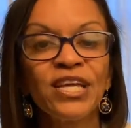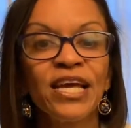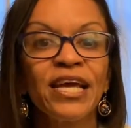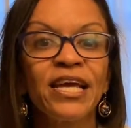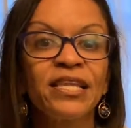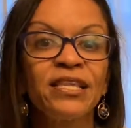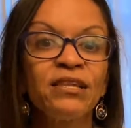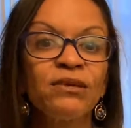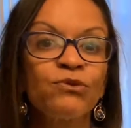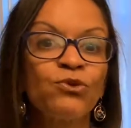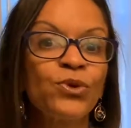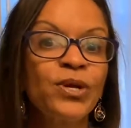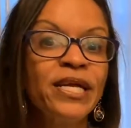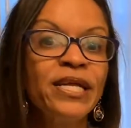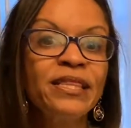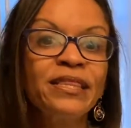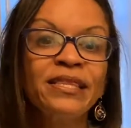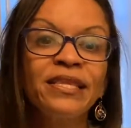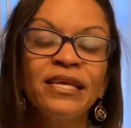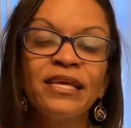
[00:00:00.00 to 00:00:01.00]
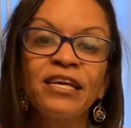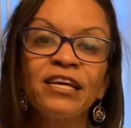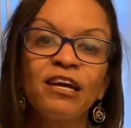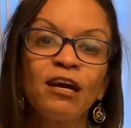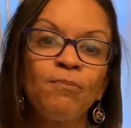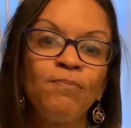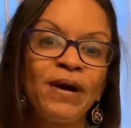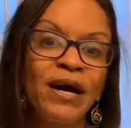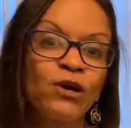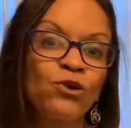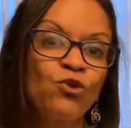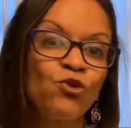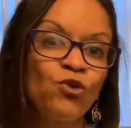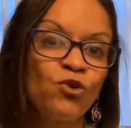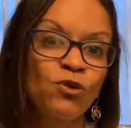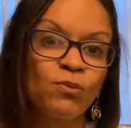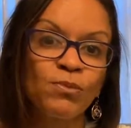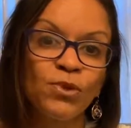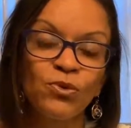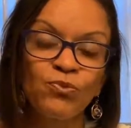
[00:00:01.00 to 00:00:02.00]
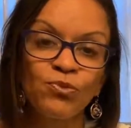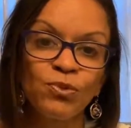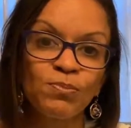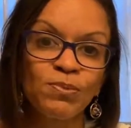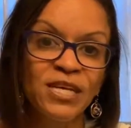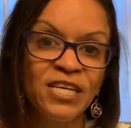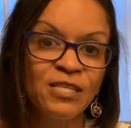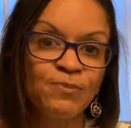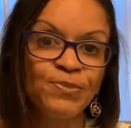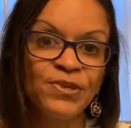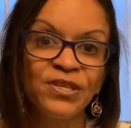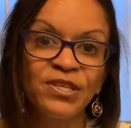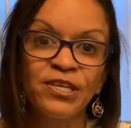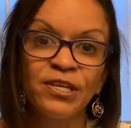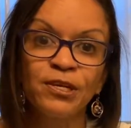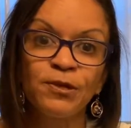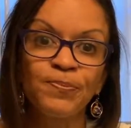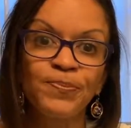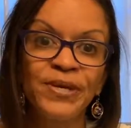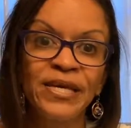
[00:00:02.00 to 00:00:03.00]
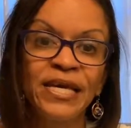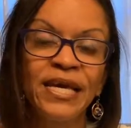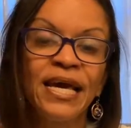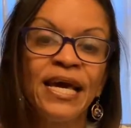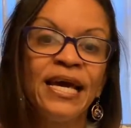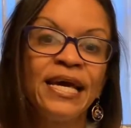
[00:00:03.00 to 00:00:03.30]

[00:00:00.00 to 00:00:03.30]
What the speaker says: And the great thing about hormone replacement therapy,